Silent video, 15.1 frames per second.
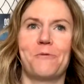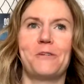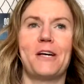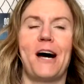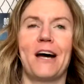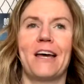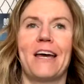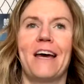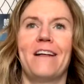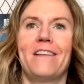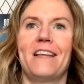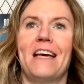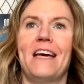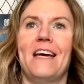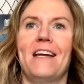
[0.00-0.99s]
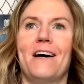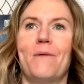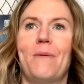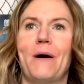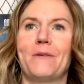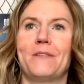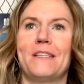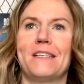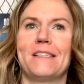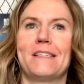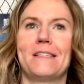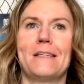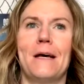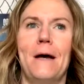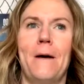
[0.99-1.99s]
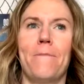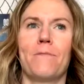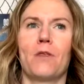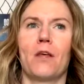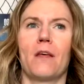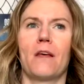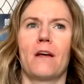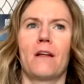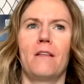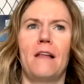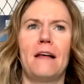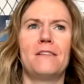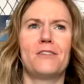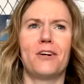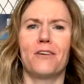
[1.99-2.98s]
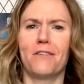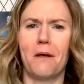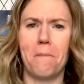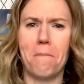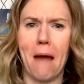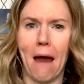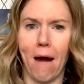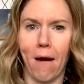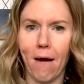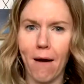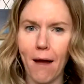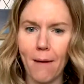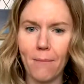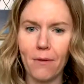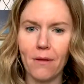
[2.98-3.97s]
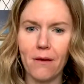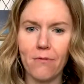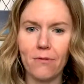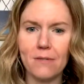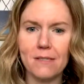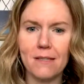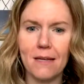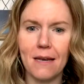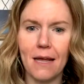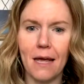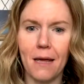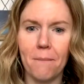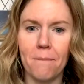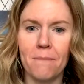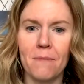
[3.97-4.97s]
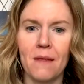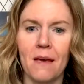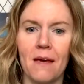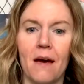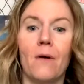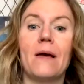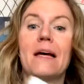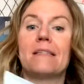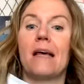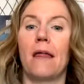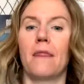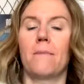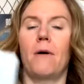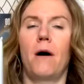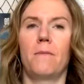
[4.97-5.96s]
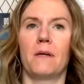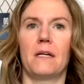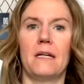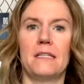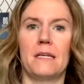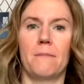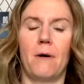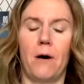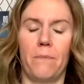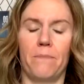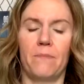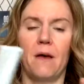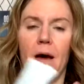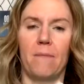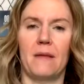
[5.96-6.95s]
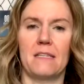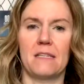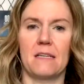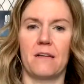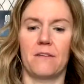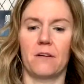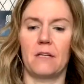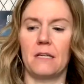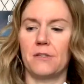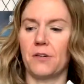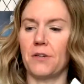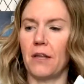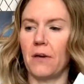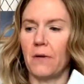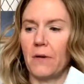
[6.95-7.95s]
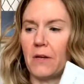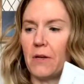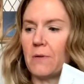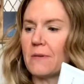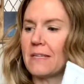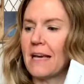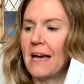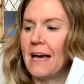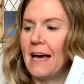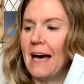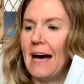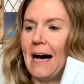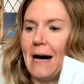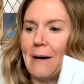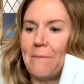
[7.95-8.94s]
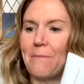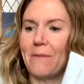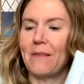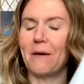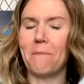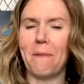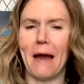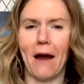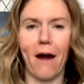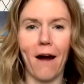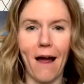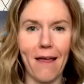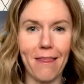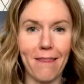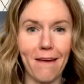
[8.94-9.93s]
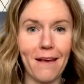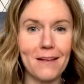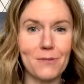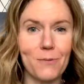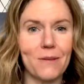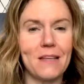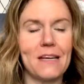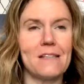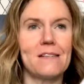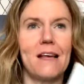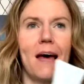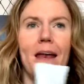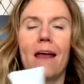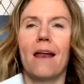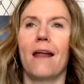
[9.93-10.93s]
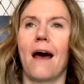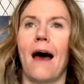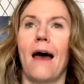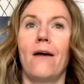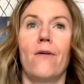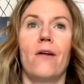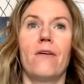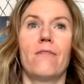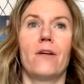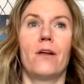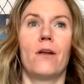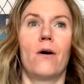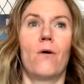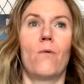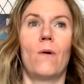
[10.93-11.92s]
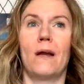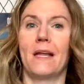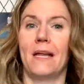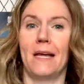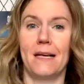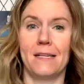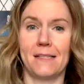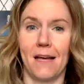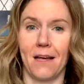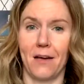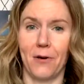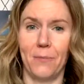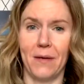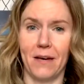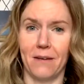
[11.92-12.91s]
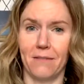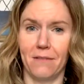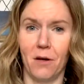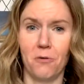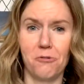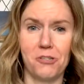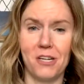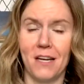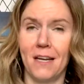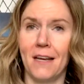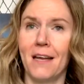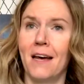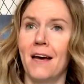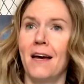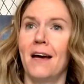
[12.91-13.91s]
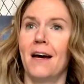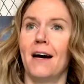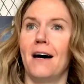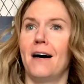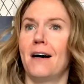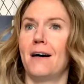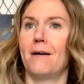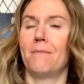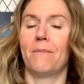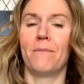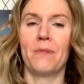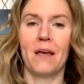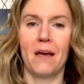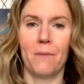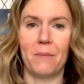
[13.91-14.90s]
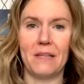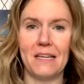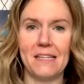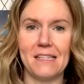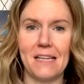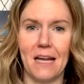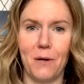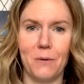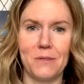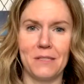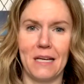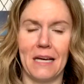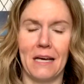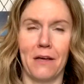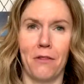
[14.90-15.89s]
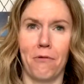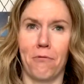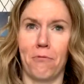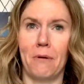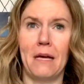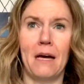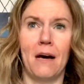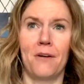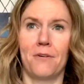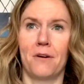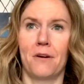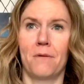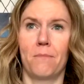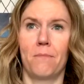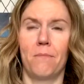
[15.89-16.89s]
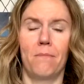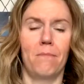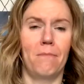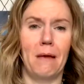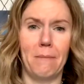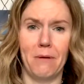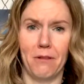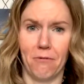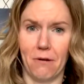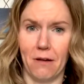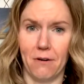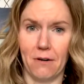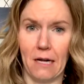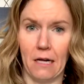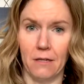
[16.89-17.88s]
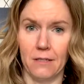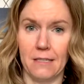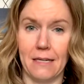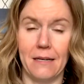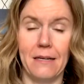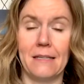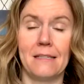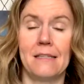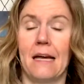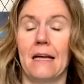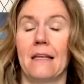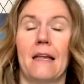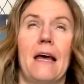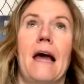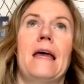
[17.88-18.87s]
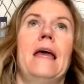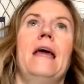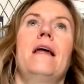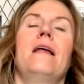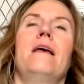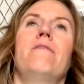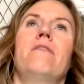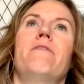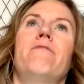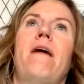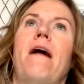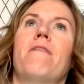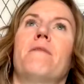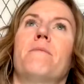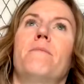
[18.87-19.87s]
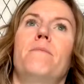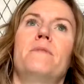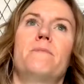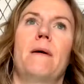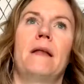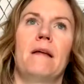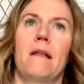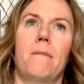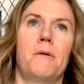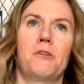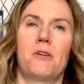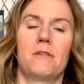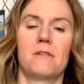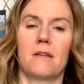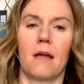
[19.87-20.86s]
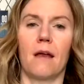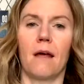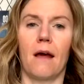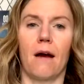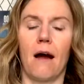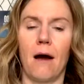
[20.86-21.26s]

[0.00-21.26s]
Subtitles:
We were talking at Lead about this cleanser, La Mer, I believe was the name. Oh yes, and the balm, the cleansing balm. That's another cleanser that you can use. La Mer, I think, is what they said, and I don't even know what it is. I could be a lotion, but they said it was like $300, maybe $300. Insane. I can't even fathom spending that much on skincare.